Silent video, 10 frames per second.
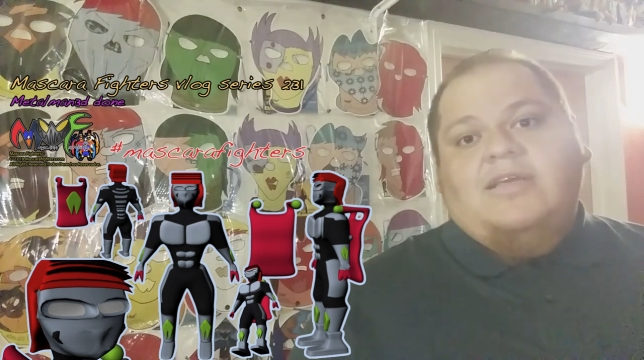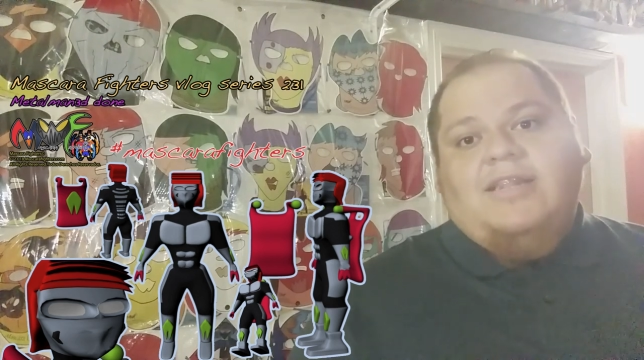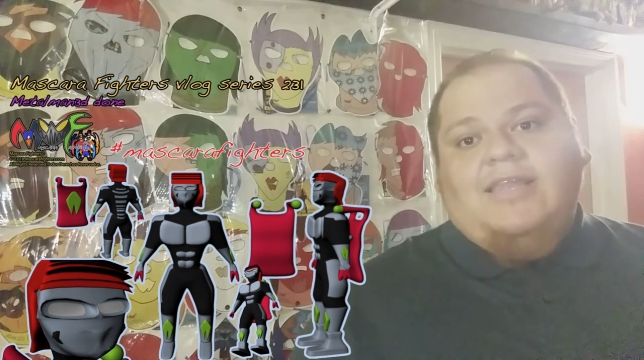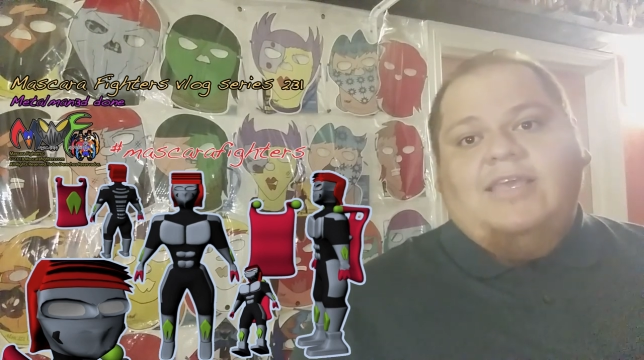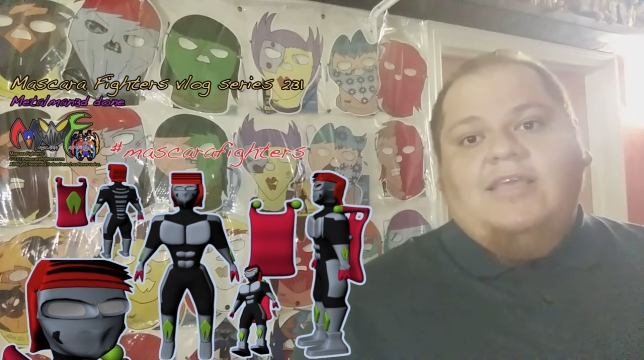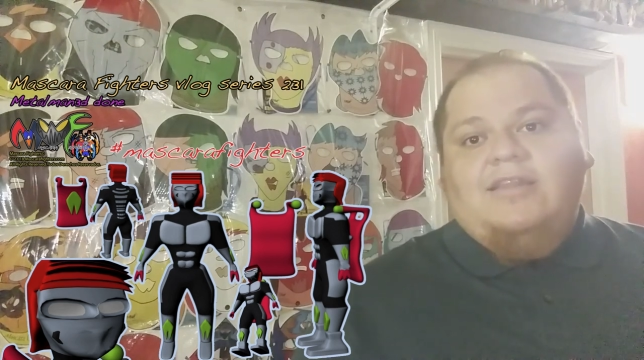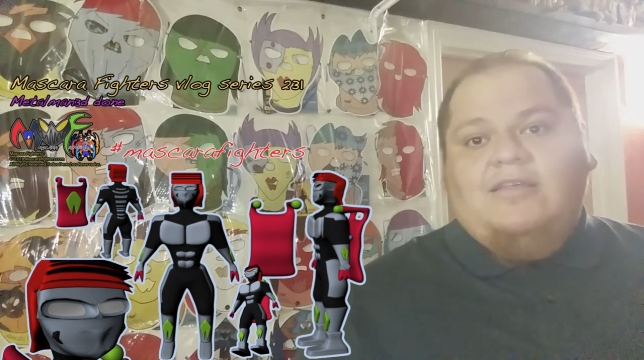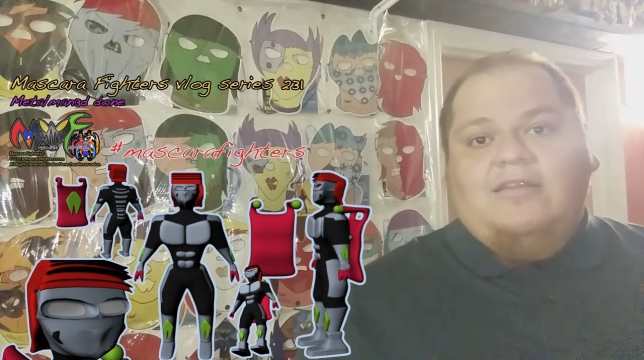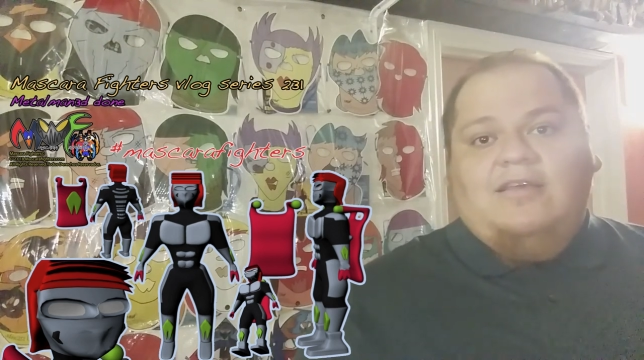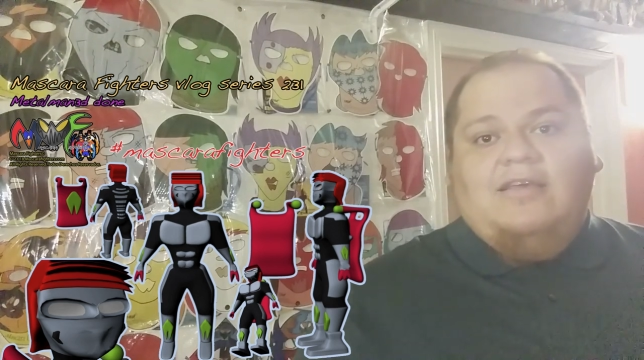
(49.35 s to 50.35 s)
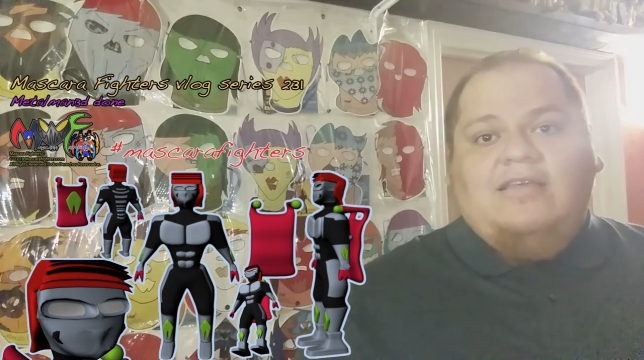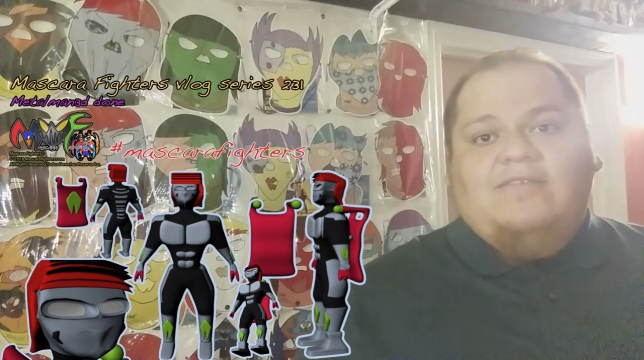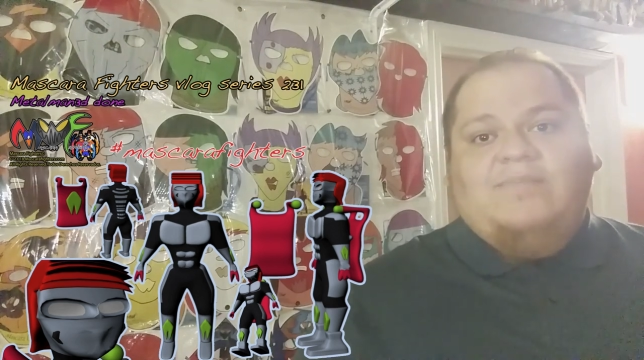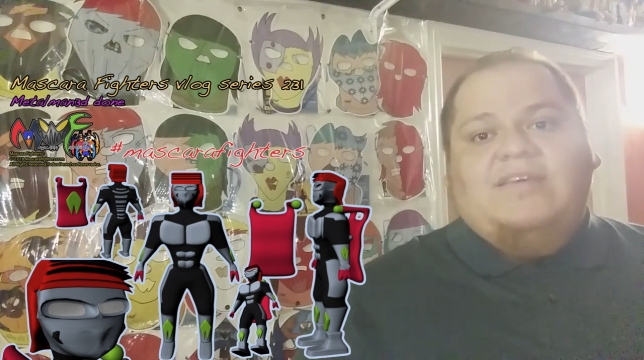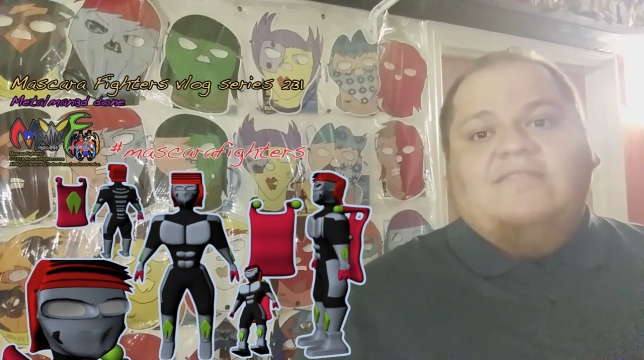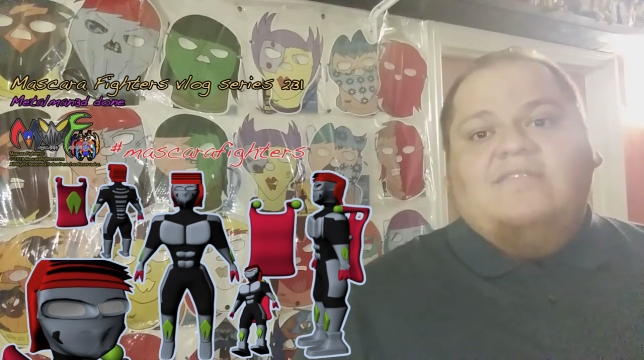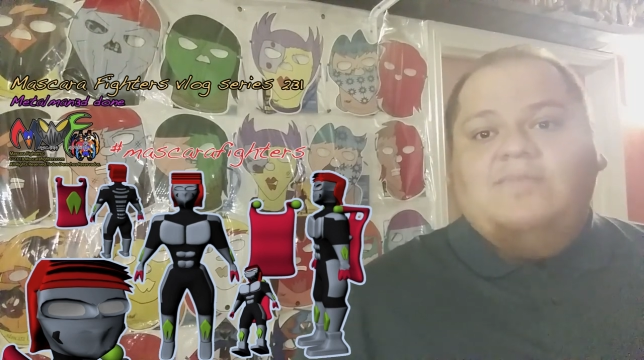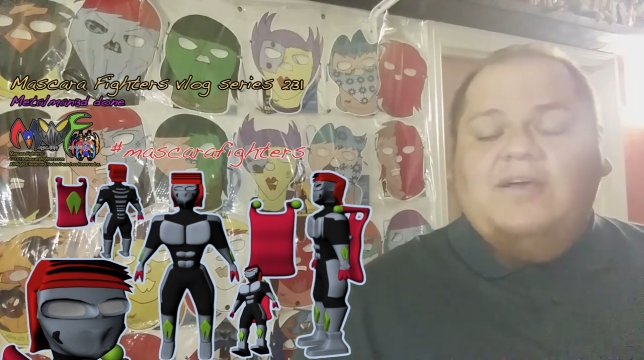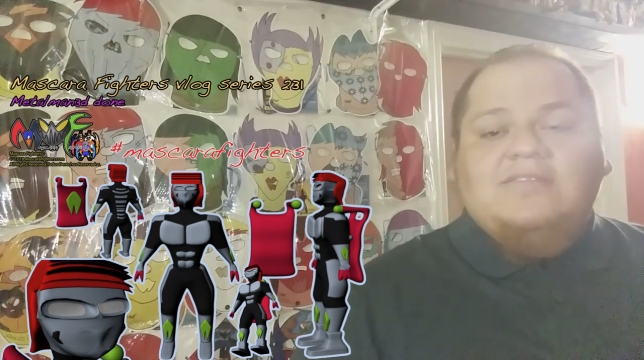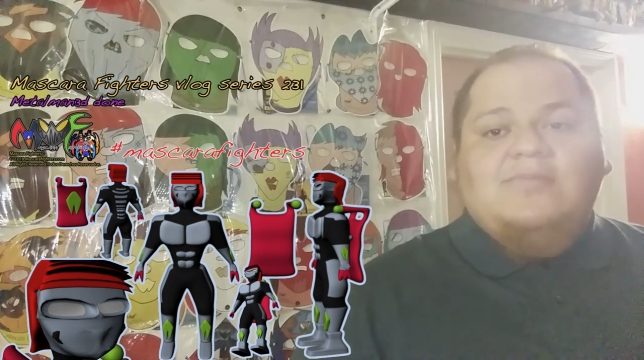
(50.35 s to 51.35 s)
clean and as best as
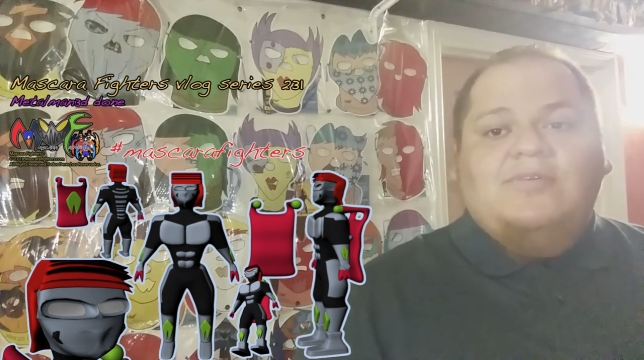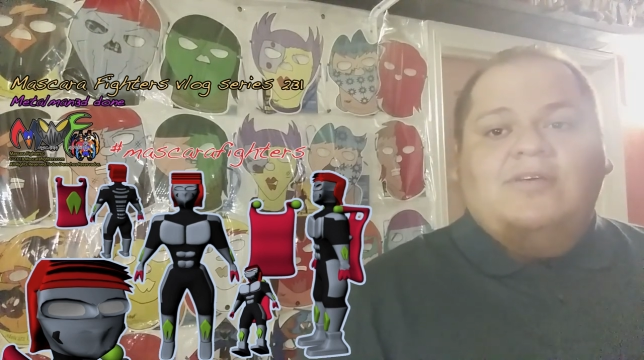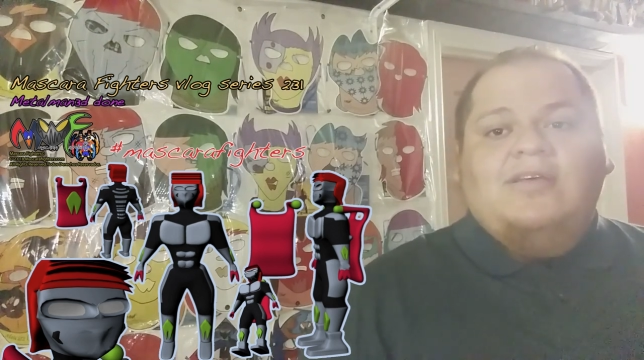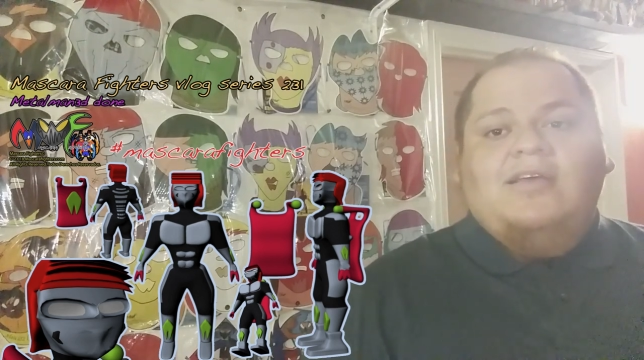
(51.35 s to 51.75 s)
possible.